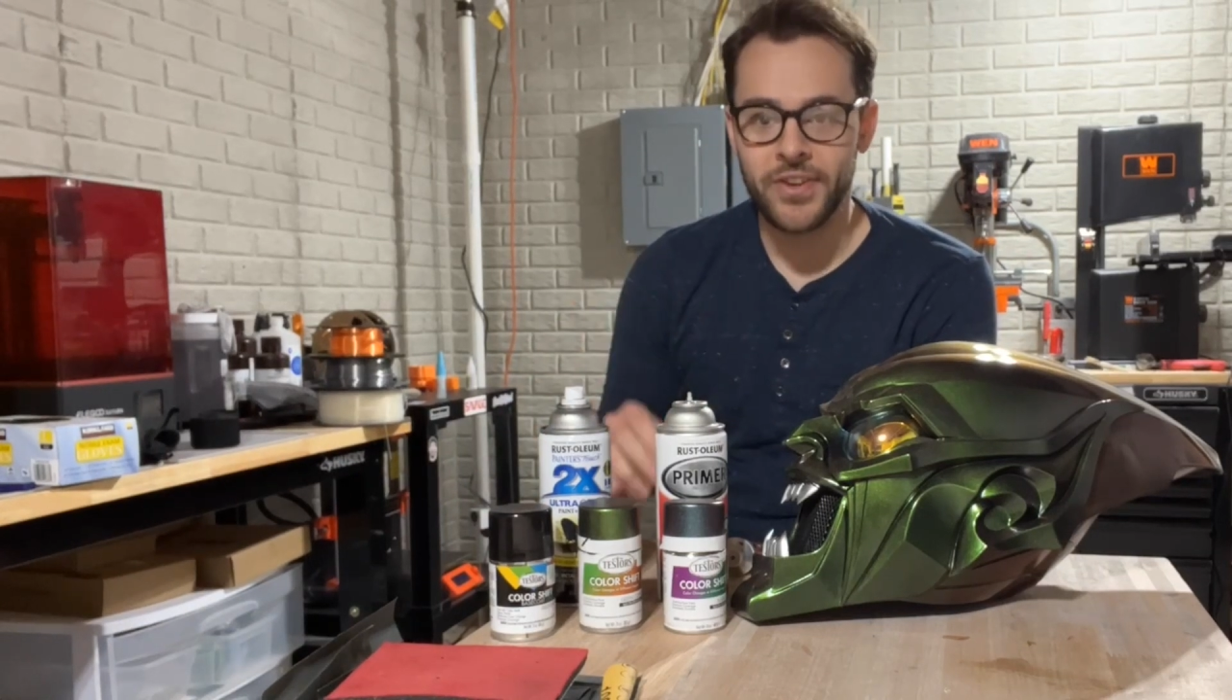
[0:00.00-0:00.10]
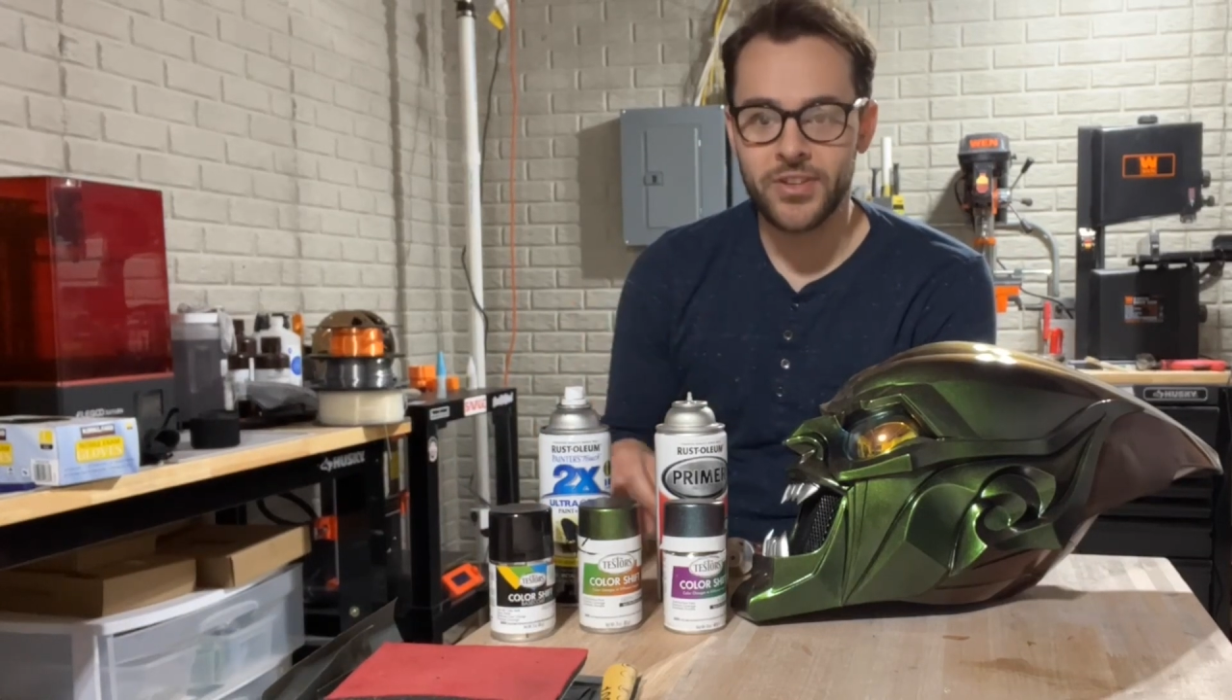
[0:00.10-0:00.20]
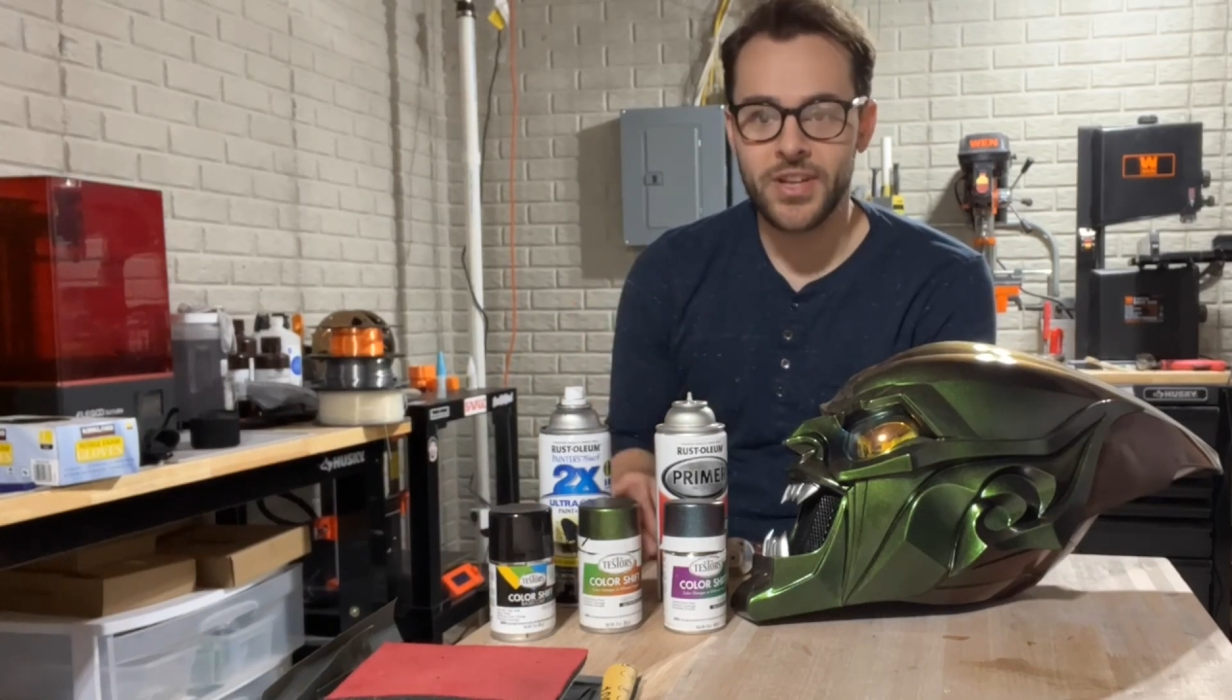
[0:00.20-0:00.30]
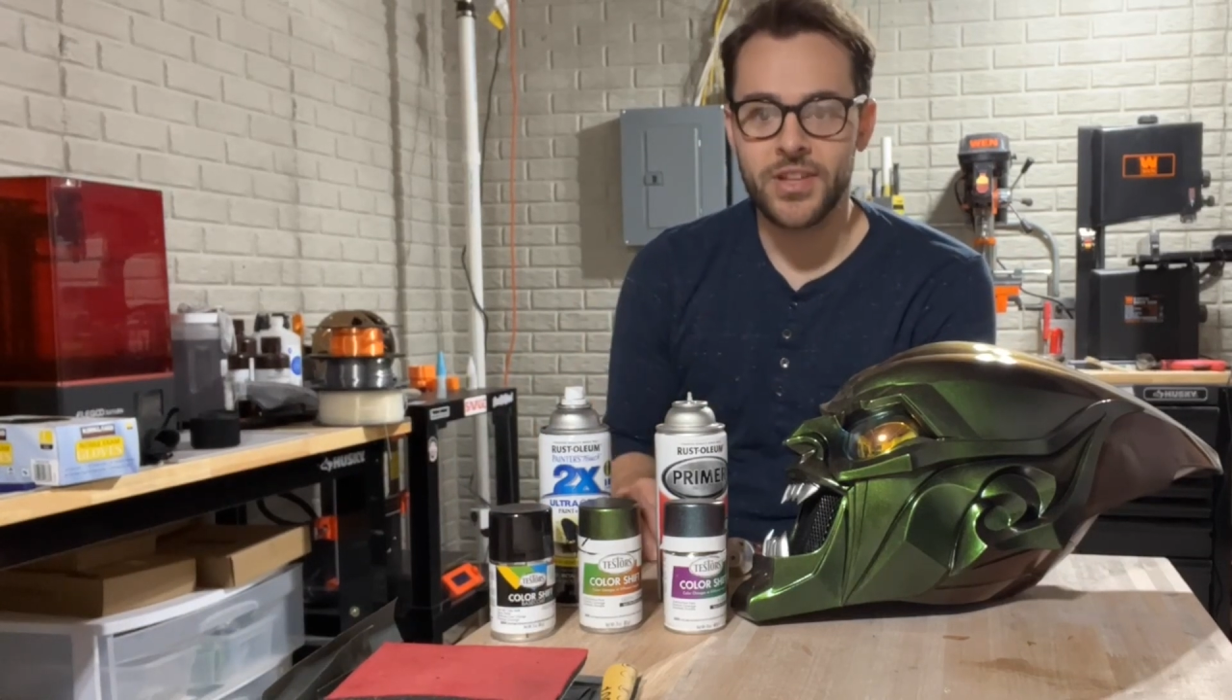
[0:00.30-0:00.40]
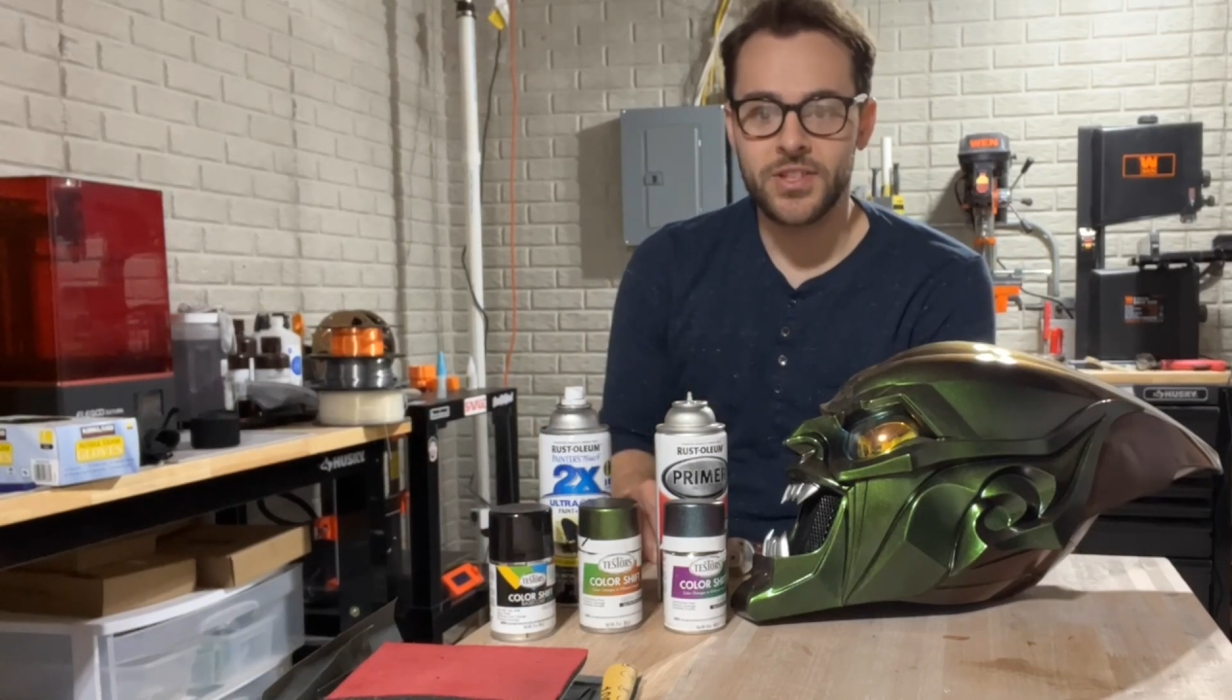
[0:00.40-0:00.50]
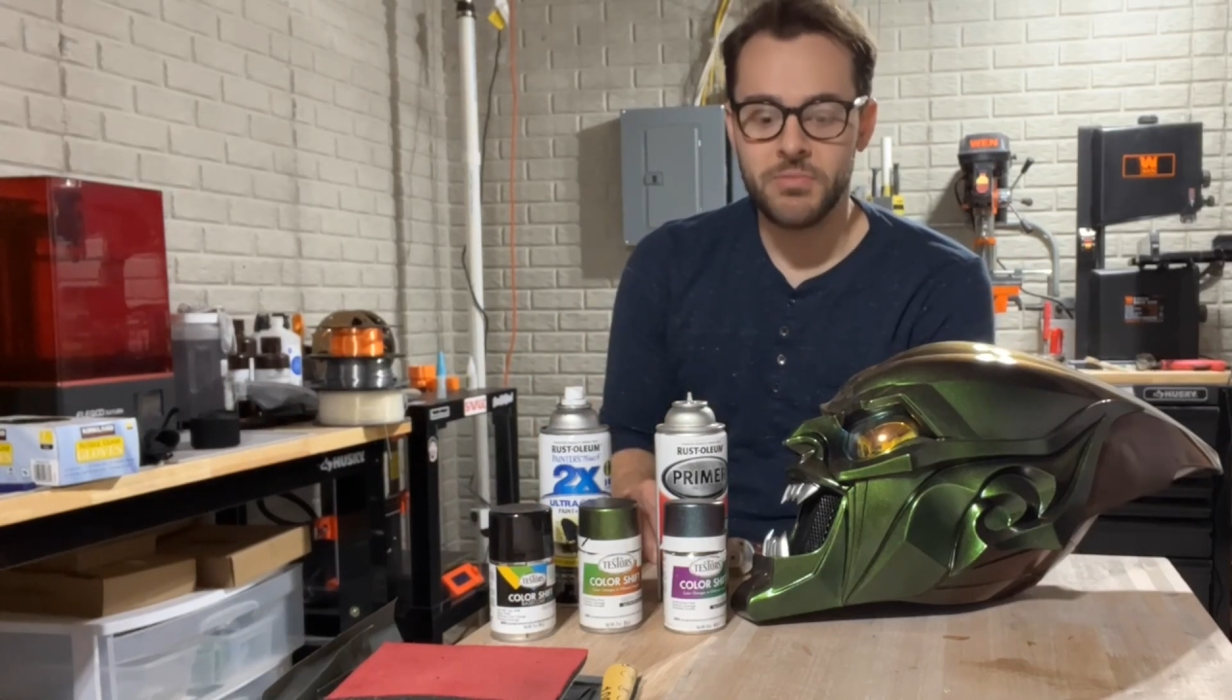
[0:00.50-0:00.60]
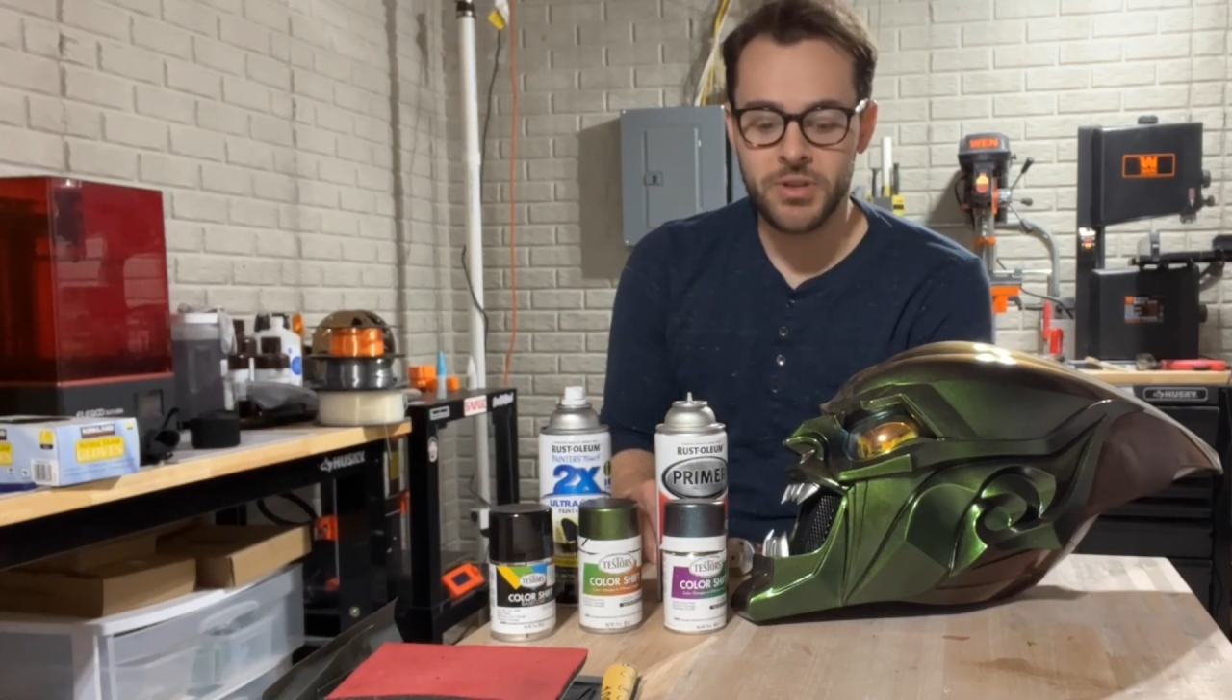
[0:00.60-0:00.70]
there tends to